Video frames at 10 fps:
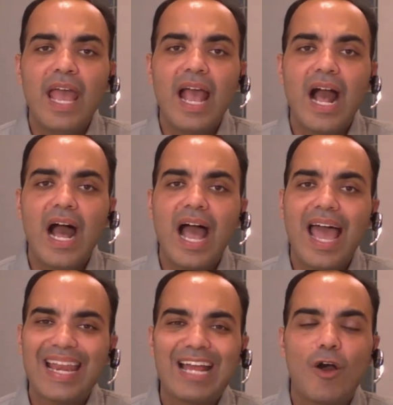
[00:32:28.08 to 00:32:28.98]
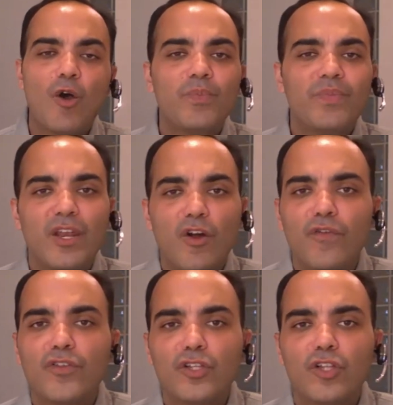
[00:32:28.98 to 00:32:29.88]
And I hope that
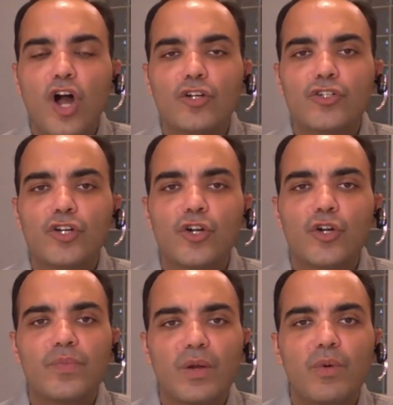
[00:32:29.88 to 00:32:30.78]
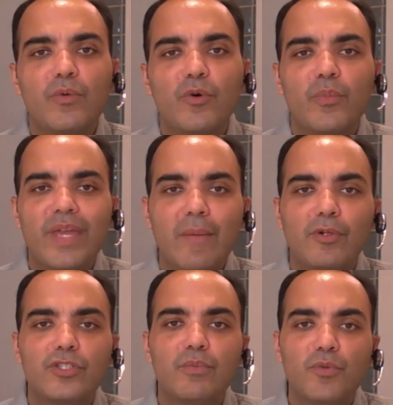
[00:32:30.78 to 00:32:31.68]
over the long term that we will be
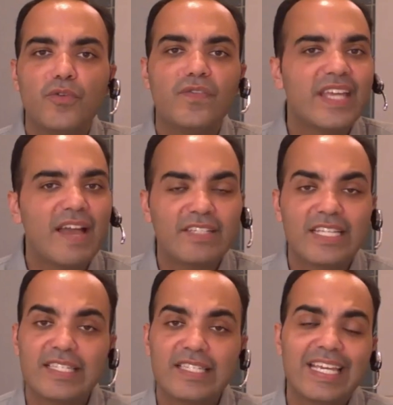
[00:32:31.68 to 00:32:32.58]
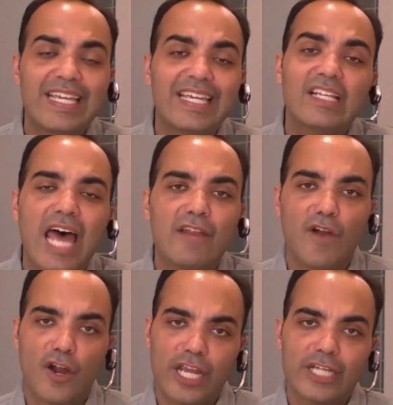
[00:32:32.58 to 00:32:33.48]
able to move the FTC and a lot of
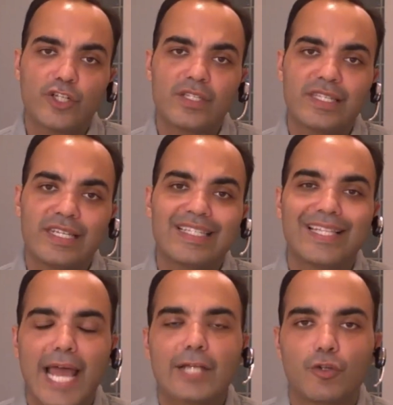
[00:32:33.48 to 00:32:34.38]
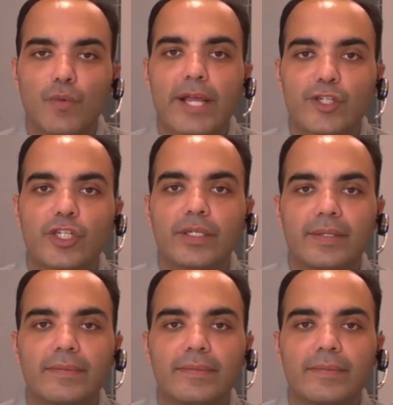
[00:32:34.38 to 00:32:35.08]
our agencies in that direction.